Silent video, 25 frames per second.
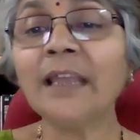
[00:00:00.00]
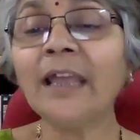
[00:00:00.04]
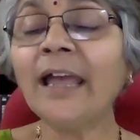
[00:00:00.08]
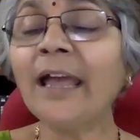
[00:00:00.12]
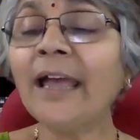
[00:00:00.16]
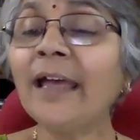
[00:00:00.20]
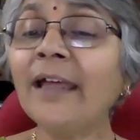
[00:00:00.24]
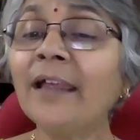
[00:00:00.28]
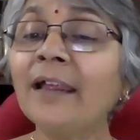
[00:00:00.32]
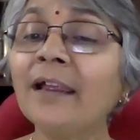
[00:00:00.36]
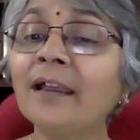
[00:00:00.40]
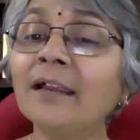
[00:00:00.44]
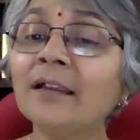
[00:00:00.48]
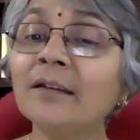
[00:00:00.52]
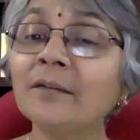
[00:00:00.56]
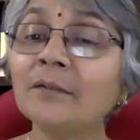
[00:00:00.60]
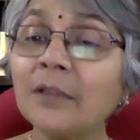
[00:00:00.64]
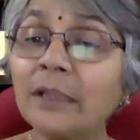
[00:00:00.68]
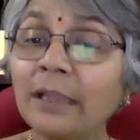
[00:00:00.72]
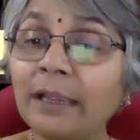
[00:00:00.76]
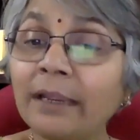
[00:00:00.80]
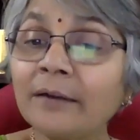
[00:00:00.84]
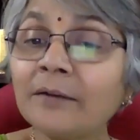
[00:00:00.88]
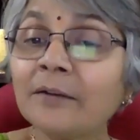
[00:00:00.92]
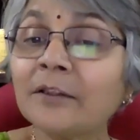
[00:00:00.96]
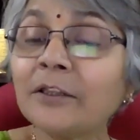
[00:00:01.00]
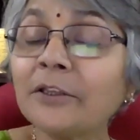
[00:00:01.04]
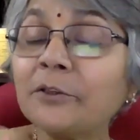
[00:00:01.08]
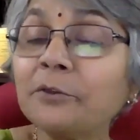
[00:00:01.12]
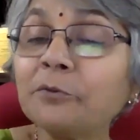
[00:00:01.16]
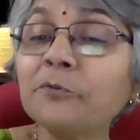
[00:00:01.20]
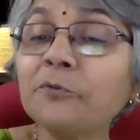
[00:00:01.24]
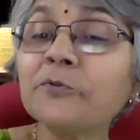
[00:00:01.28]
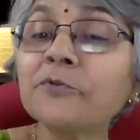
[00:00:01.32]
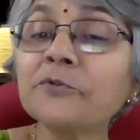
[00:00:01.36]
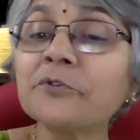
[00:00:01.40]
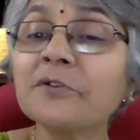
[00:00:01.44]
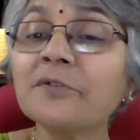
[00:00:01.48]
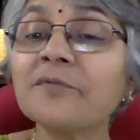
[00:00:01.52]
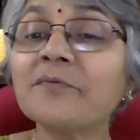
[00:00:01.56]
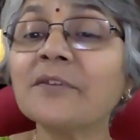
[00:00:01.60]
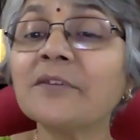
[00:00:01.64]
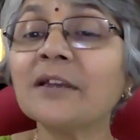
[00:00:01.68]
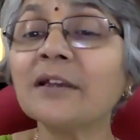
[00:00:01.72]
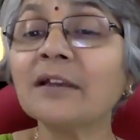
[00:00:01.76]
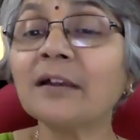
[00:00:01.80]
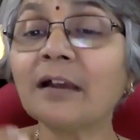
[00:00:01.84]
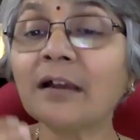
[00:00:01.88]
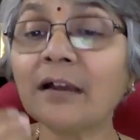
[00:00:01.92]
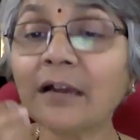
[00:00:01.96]
and the use of
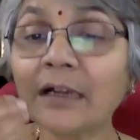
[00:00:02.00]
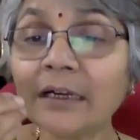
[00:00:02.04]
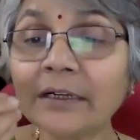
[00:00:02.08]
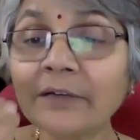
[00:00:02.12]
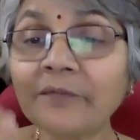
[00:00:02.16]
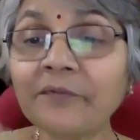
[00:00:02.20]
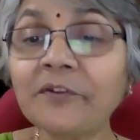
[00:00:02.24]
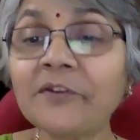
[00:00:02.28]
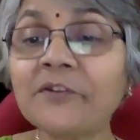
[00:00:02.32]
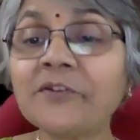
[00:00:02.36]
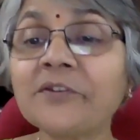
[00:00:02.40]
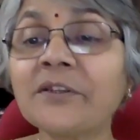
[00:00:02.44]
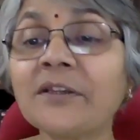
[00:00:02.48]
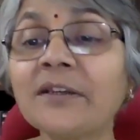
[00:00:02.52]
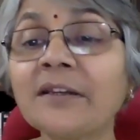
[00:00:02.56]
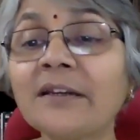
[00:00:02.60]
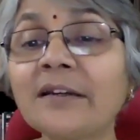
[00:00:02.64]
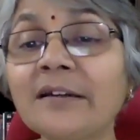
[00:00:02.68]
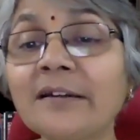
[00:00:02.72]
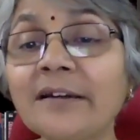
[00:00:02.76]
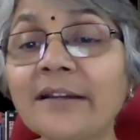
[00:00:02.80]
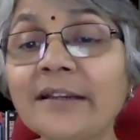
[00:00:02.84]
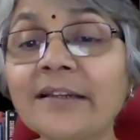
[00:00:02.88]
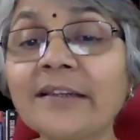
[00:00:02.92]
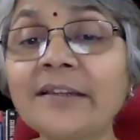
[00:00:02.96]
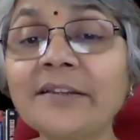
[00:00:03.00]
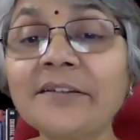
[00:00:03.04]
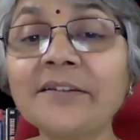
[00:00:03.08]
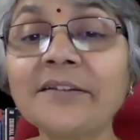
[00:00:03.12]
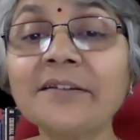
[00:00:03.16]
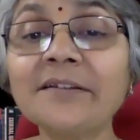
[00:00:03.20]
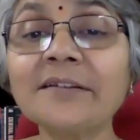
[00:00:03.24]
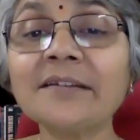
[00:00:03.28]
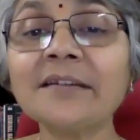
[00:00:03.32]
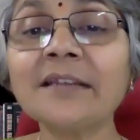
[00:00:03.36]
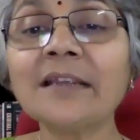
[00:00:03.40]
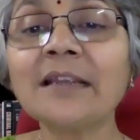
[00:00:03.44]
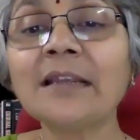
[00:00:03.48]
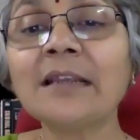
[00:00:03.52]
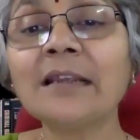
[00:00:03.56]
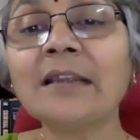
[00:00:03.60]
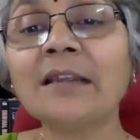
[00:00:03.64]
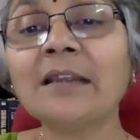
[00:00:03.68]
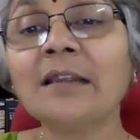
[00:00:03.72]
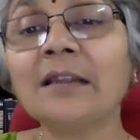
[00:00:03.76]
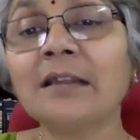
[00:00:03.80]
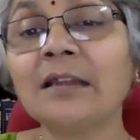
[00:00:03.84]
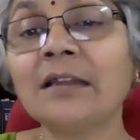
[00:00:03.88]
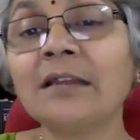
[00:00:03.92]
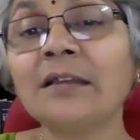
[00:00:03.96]
the artificial intelligence.
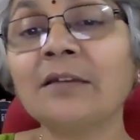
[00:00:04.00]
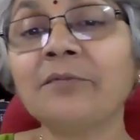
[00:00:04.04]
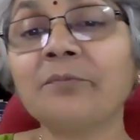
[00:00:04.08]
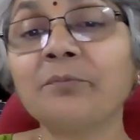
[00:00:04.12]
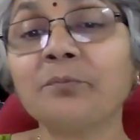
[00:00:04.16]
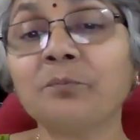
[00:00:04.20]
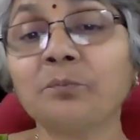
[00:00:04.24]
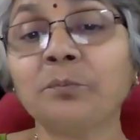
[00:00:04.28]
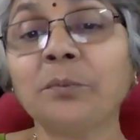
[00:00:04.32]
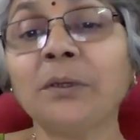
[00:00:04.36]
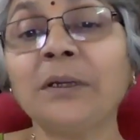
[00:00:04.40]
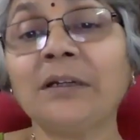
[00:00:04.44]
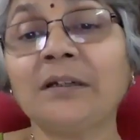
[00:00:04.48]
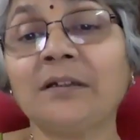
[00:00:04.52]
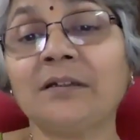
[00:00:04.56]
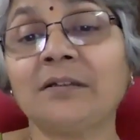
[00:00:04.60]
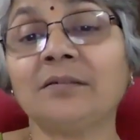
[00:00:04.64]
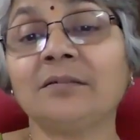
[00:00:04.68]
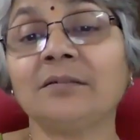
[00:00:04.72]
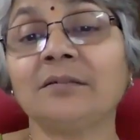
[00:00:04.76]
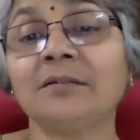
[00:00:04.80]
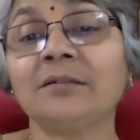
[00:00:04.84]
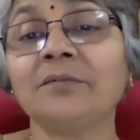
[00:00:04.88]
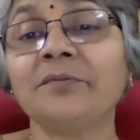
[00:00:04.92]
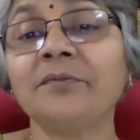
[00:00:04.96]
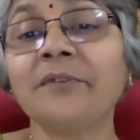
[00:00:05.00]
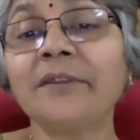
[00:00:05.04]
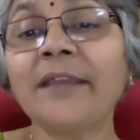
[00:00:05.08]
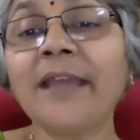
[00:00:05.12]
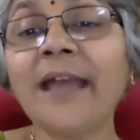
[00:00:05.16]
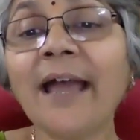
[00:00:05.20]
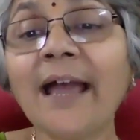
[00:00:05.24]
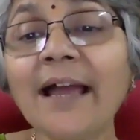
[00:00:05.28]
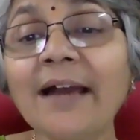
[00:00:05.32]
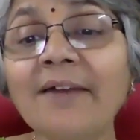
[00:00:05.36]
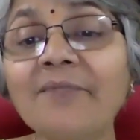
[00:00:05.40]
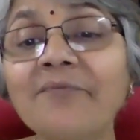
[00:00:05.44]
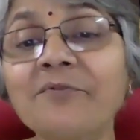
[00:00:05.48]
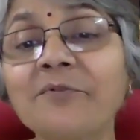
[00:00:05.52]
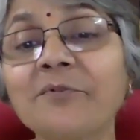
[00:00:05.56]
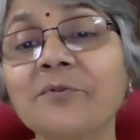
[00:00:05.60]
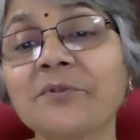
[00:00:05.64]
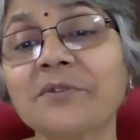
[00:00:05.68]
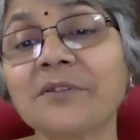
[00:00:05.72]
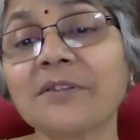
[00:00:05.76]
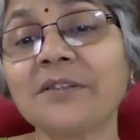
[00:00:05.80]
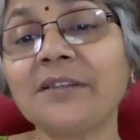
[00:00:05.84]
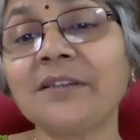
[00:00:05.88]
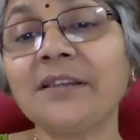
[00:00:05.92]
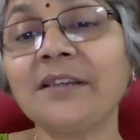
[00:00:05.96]
But we have to
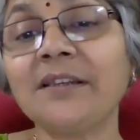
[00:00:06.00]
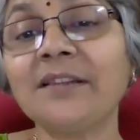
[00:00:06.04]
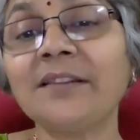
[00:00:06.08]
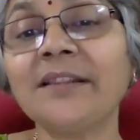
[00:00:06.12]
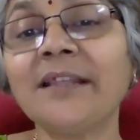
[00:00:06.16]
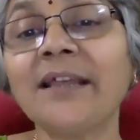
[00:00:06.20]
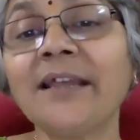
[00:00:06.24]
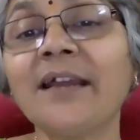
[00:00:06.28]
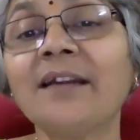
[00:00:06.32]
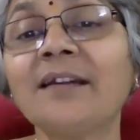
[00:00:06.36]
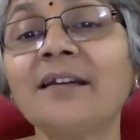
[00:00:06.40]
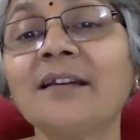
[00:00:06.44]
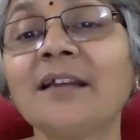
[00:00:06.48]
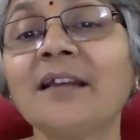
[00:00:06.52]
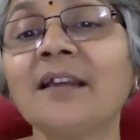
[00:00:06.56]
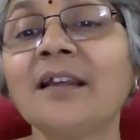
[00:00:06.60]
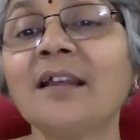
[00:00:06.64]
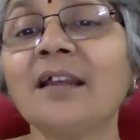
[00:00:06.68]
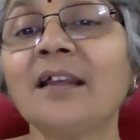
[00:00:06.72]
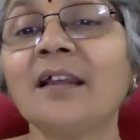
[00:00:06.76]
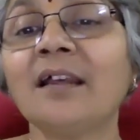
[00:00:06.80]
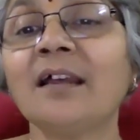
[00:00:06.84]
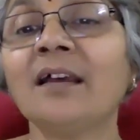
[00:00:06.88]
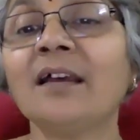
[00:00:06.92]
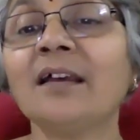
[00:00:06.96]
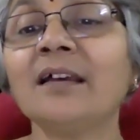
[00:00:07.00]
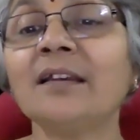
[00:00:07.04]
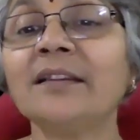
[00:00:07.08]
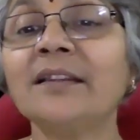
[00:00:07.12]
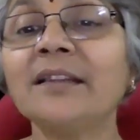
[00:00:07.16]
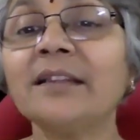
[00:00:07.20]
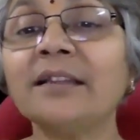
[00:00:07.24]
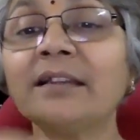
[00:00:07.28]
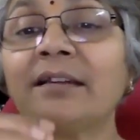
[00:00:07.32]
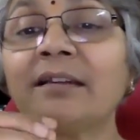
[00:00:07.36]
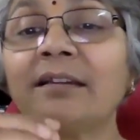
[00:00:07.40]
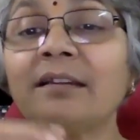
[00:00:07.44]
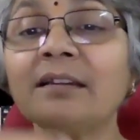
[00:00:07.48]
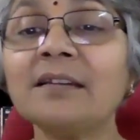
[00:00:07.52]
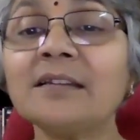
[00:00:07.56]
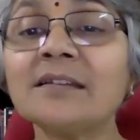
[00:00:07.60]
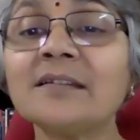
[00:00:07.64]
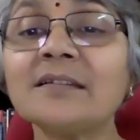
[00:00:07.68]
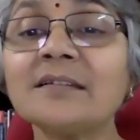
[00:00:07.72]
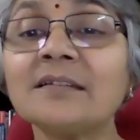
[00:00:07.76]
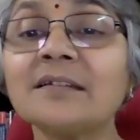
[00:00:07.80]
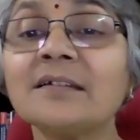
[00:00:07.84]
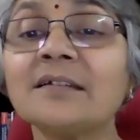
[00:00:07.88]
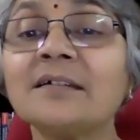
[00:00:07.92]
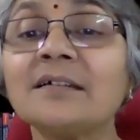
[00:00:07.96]
see that there
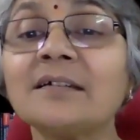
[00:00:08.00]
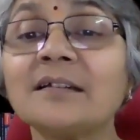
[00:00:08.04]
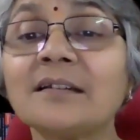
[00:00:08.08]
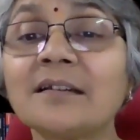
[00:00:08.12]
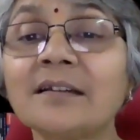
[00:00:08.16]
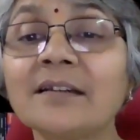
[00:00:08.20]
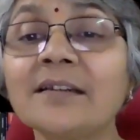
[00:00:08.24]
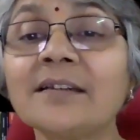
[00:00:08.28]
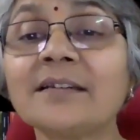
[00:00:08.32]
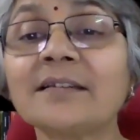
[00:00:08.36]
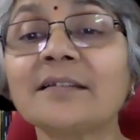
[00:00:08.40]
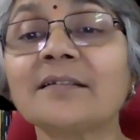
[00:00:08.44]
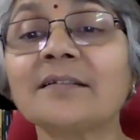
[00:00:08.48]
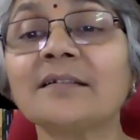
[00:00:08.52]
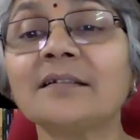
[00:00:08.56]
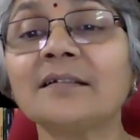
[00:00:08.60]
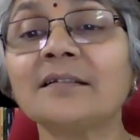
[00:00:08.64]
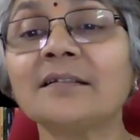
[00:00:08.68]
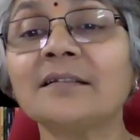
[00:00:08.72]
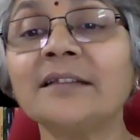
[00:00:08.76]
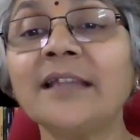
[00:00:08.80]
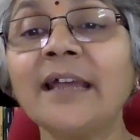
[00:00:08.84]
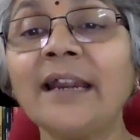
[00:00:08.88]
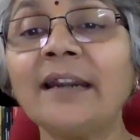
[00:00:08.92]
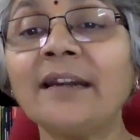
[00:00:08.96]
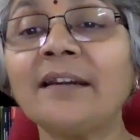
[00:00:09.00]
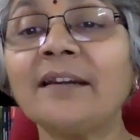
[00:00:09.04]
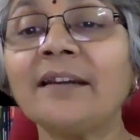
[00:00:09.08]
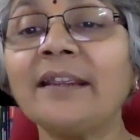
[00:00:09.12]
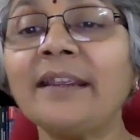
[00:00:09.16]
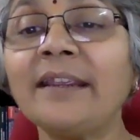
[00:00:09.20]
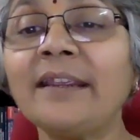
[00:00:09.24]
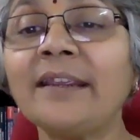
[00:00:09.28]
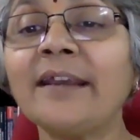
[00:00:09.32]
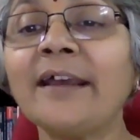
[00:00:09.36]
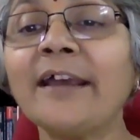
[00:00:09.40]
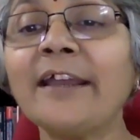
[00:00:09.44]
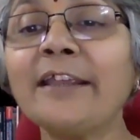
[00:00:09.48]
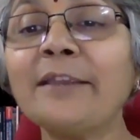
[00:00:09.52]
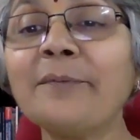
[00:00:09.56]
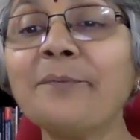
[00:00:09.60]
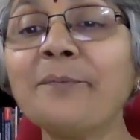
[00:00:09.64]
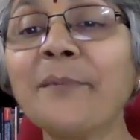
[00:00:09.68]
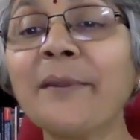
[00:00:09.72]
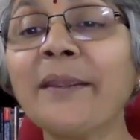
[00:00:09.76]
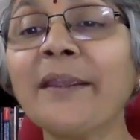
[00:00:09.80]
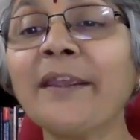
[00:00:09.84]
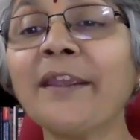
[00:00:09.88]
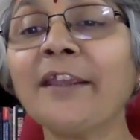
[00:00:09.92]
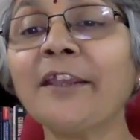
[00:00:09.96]
is a risk that AI
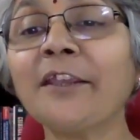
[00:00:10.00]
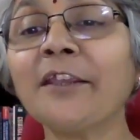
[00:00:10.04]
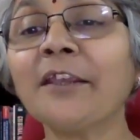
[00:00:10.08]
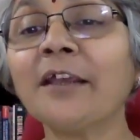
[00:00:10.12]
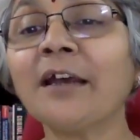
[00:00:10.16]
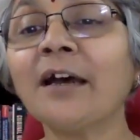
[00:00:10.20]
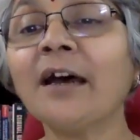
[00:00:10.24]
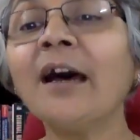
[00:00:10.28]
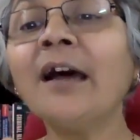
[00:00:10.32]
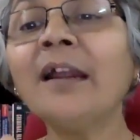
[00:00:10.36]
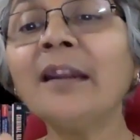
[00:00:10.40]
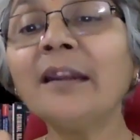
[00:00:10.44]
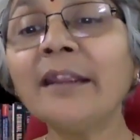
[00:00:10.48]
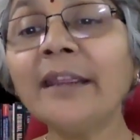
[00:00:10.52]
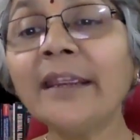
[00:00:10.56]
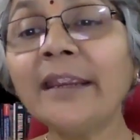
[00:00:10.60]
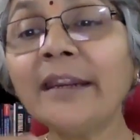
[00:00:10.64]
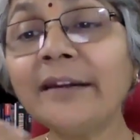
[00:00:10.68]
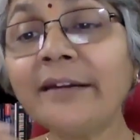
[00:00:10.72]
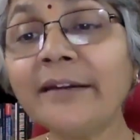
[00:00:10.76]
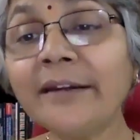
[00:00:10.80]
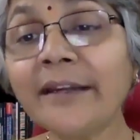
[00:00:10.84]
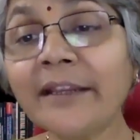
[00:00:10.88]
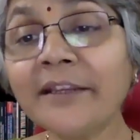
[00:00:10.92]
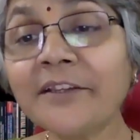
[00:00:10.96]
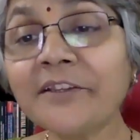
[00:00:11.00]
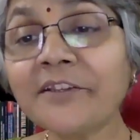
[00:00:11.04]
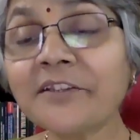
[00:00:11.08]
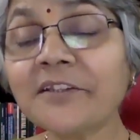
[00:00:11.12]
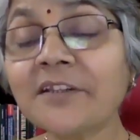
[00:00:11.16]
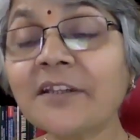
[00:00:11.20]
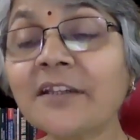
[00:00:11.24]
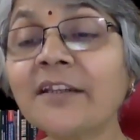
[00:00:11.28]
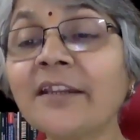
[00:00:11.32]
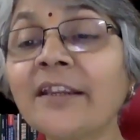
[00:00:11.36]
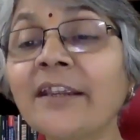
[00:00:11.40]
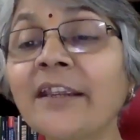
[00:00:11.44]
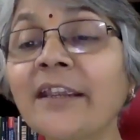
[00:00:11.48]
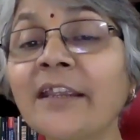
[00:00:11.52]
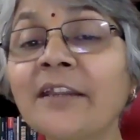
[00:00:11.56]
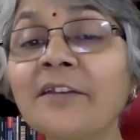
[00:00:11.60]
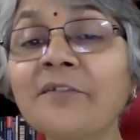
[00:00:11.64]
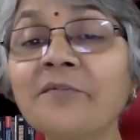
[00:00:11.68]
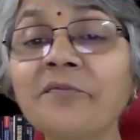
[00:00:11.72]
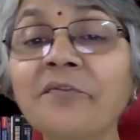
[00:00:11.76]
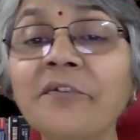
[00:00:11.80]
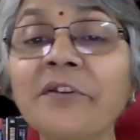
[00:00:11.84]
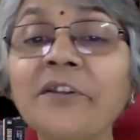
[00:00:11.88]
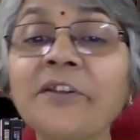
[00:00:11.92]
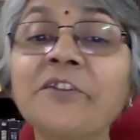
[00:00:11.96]
may unintentionally
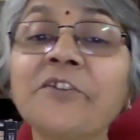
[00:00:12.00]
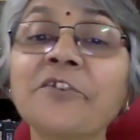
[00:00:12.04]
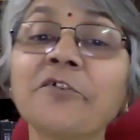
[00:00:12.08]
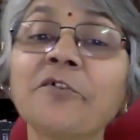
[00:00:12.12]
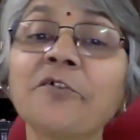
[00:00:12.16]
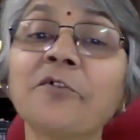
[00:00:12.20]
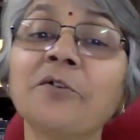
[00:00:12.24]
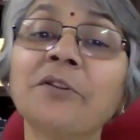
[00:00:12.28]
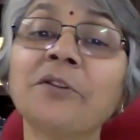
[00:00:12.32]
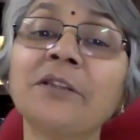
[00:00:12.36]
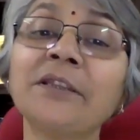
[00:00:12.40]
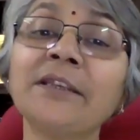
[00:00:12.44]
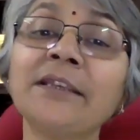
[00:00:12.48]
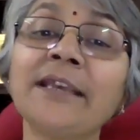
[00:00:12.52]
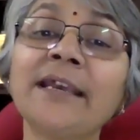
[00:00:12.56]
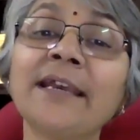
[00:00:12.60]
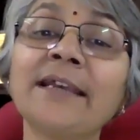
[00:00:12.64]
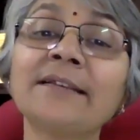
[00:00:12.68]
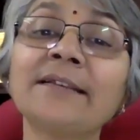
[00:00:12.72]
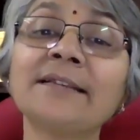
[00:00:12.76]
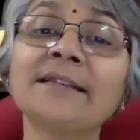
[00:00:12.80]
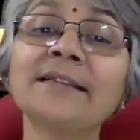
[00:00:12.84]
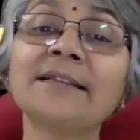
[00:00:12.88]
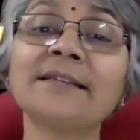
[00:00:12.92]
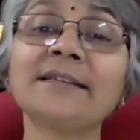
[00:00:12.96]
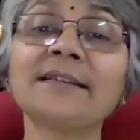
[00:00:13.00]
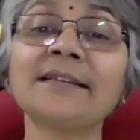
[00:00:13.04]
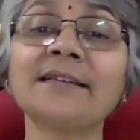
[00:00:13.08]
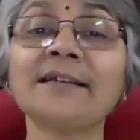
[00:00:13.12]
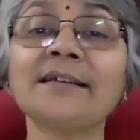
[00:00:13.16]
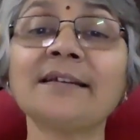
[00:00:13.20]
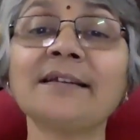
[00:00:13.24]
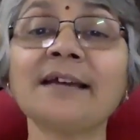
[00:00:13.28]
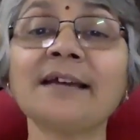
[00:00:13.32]
infringe on the existing